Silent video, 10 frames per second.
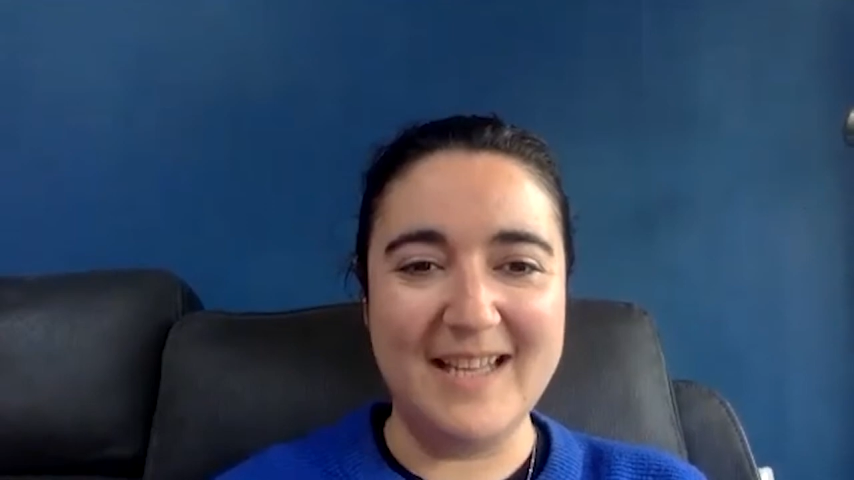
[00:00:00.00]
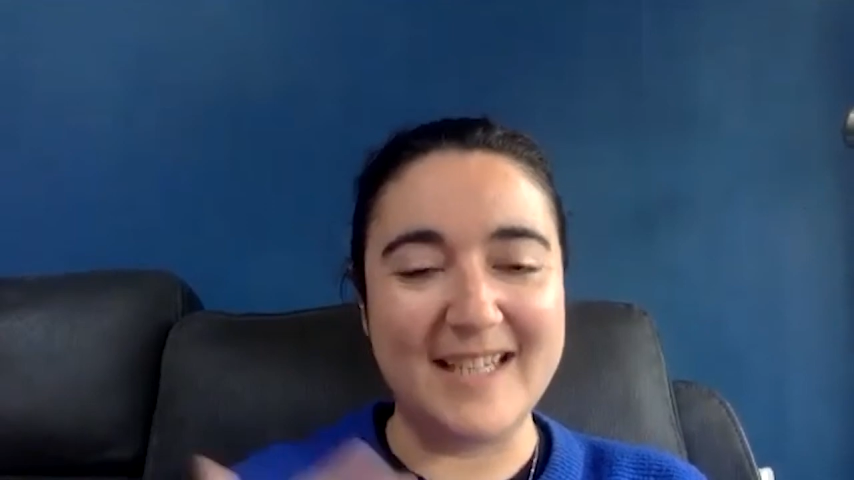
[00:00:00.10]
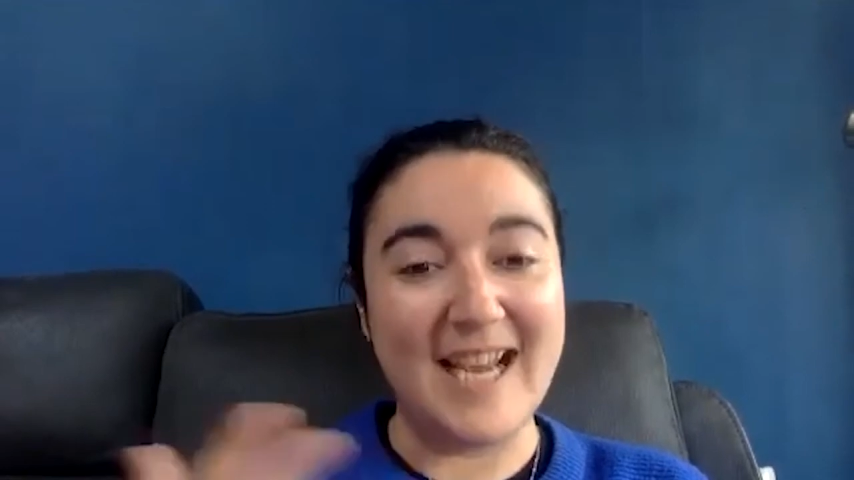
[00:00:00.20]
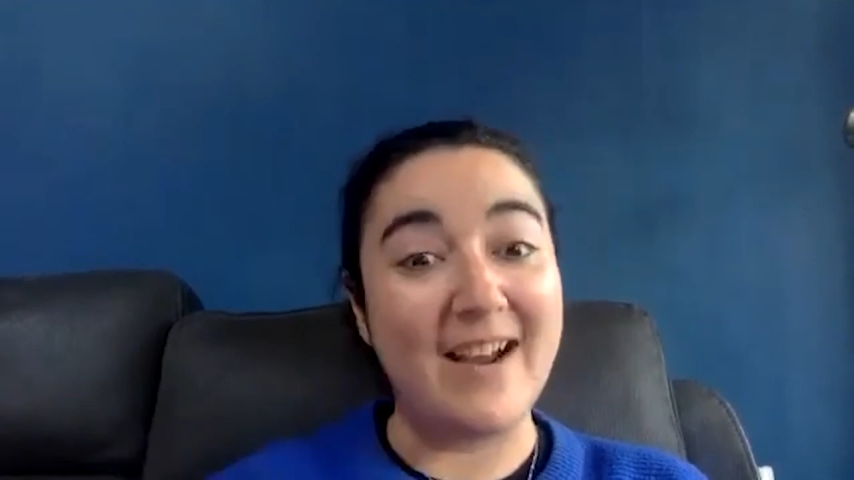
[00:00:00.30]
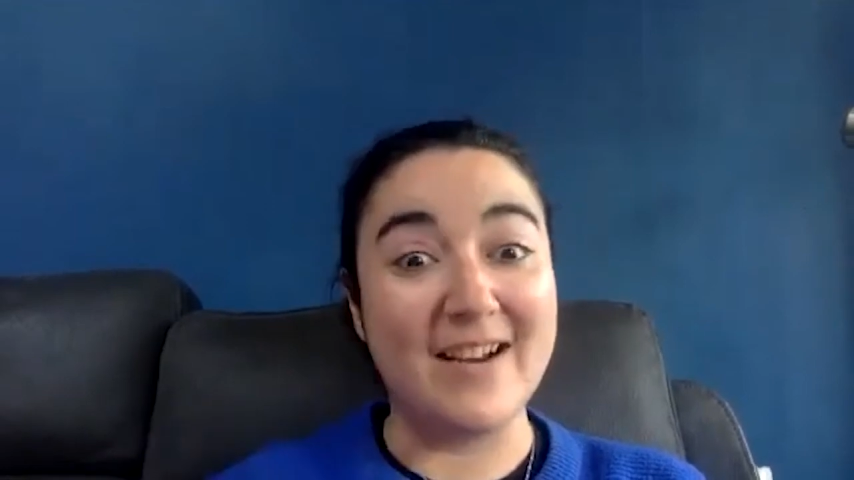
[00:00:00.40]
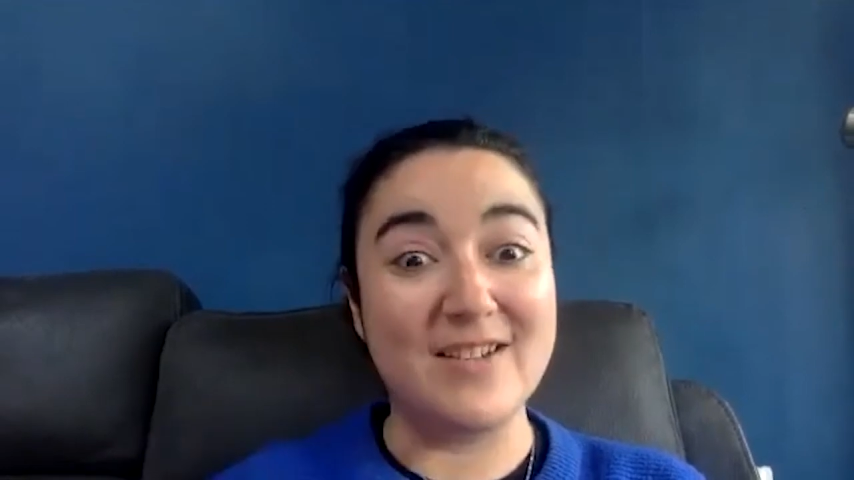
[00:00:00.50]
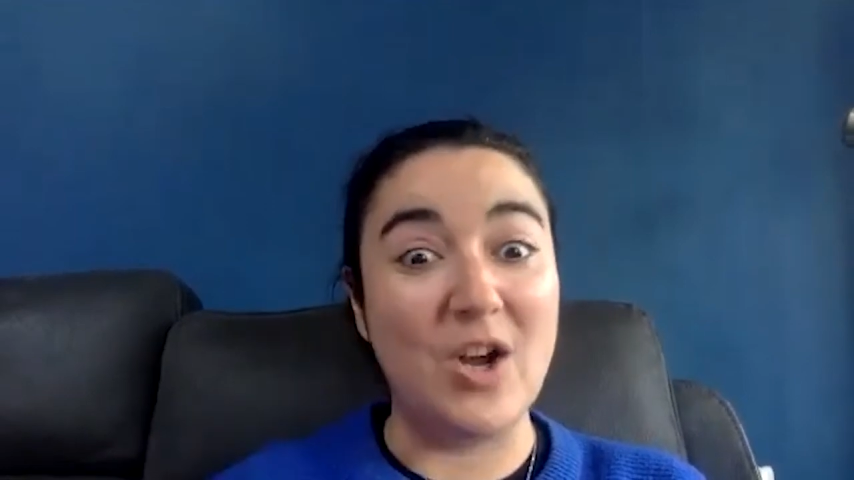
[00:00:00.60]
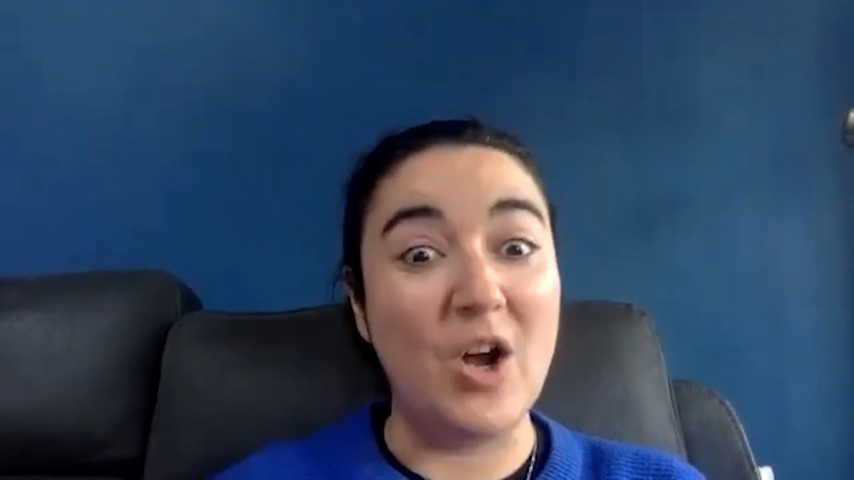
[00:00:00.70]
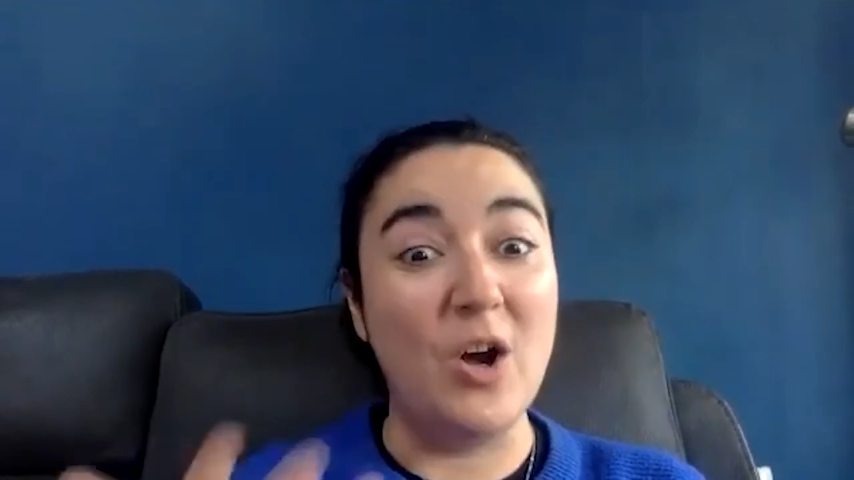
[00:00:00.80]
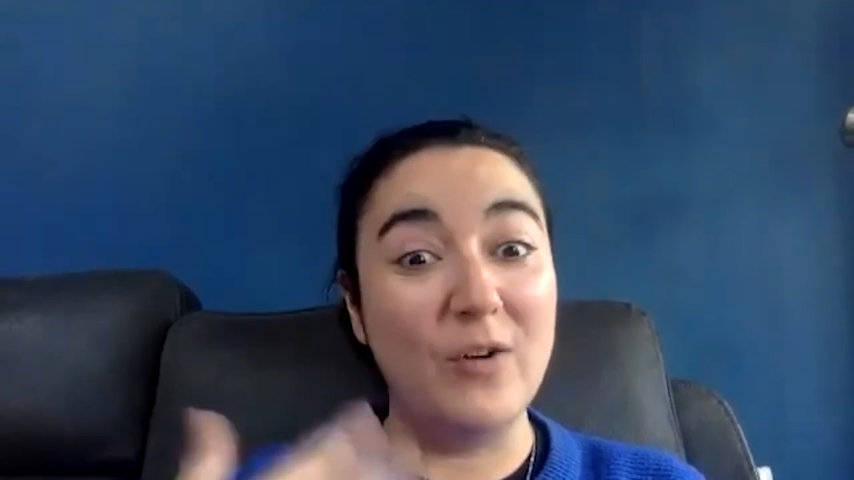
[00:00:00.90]
the character
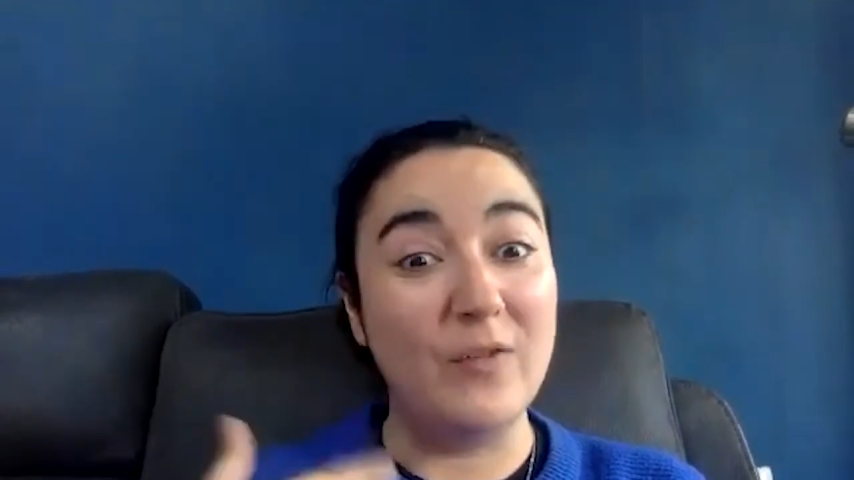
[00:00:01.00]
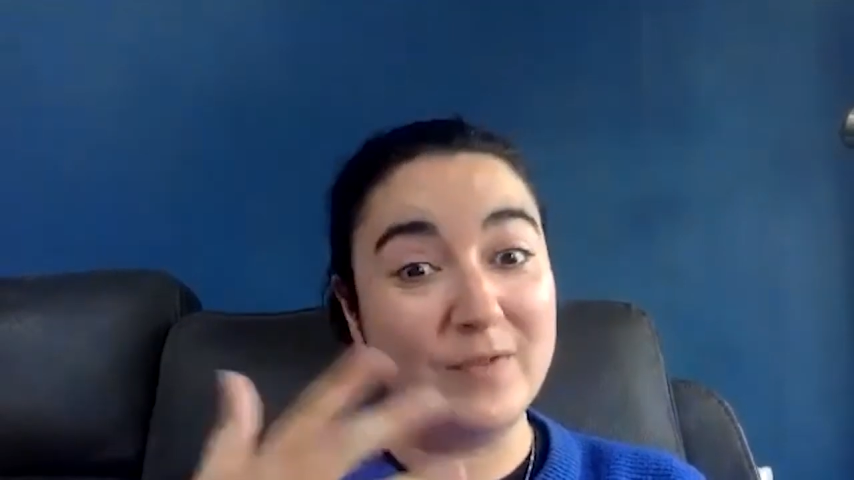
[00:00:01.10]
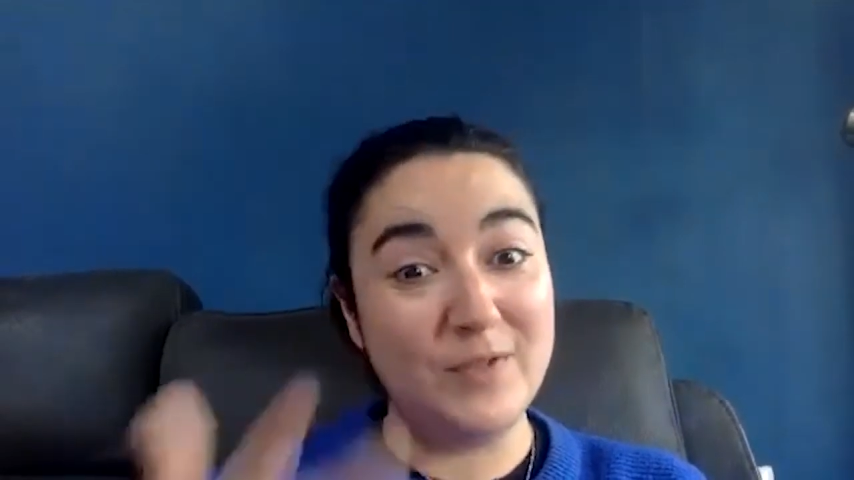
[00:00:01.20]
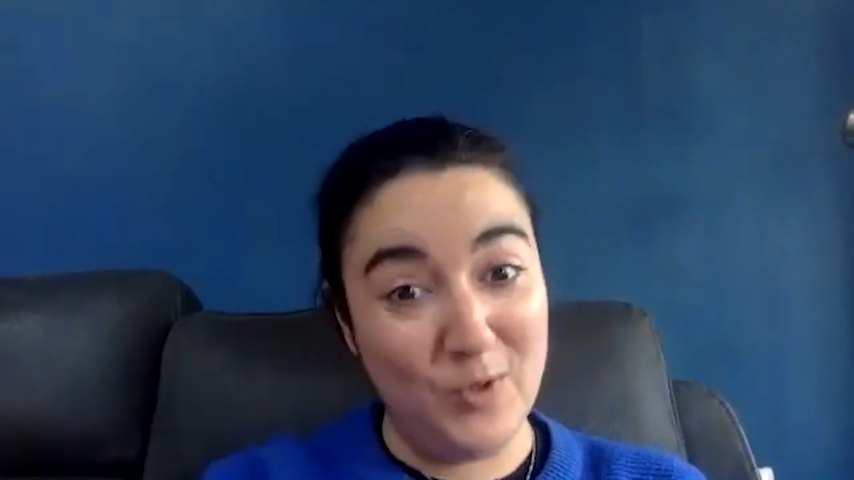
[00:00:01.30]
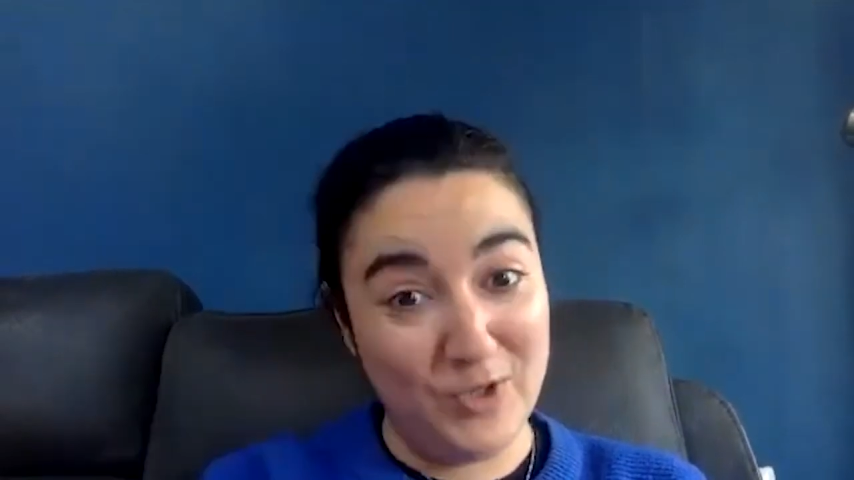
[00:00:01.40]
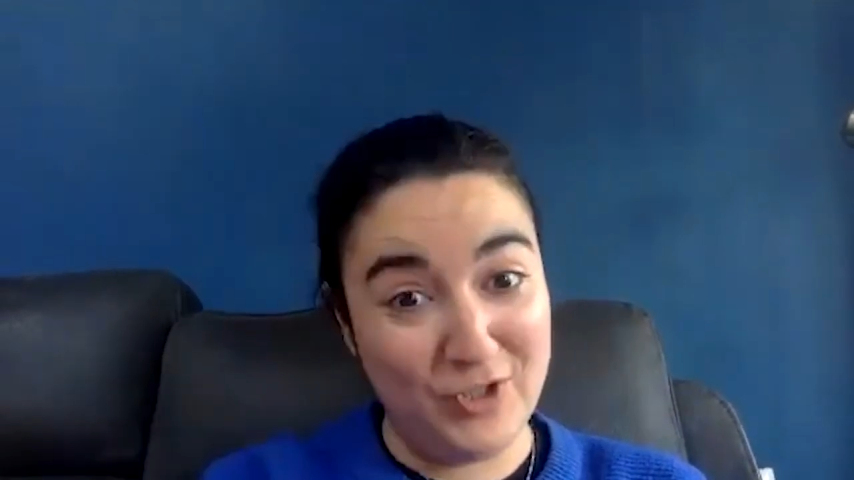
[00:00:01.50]
of your